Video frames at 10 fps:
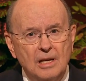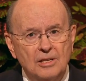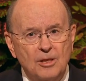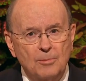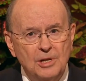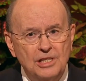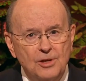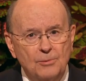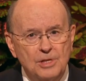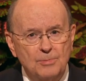to the
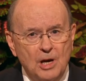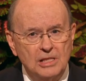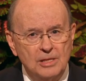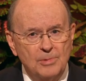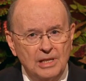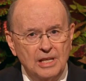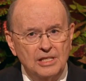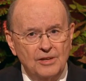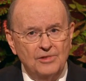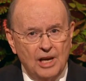priesthood
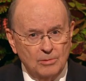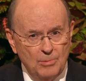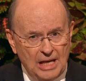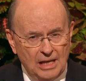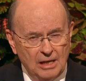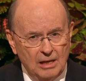responsibilities of young men